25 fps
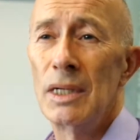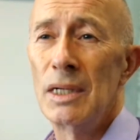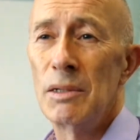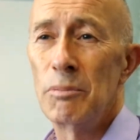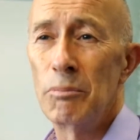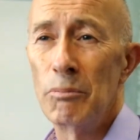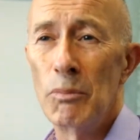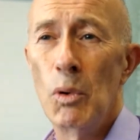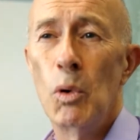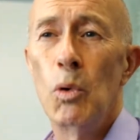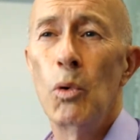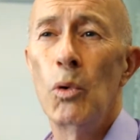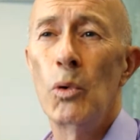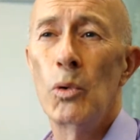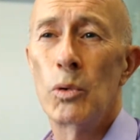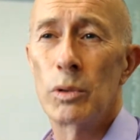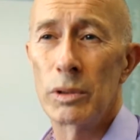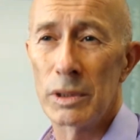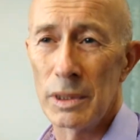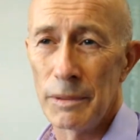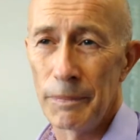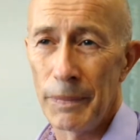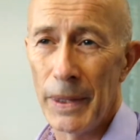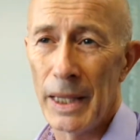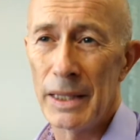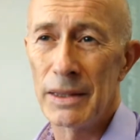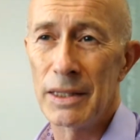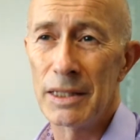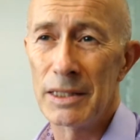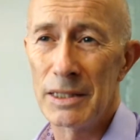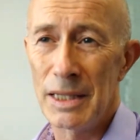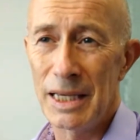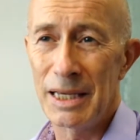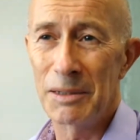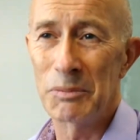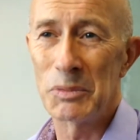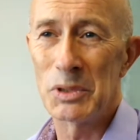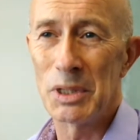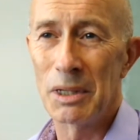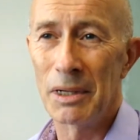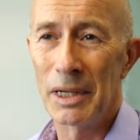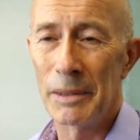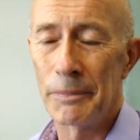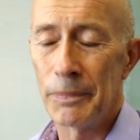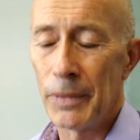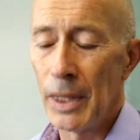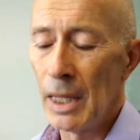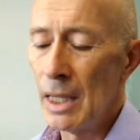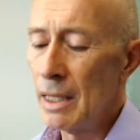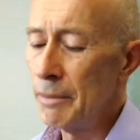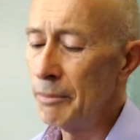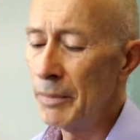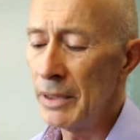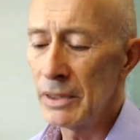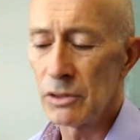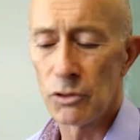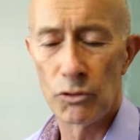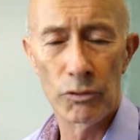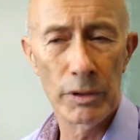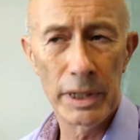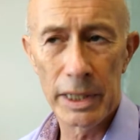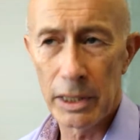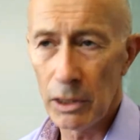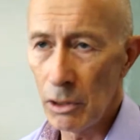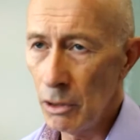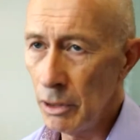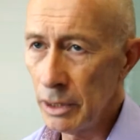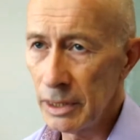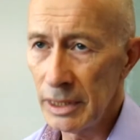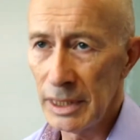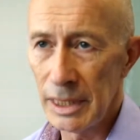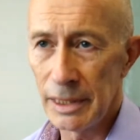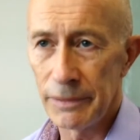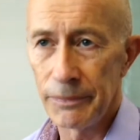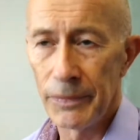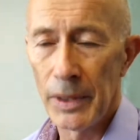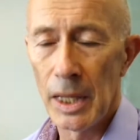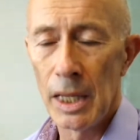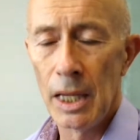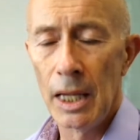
mold at the same time. But great content.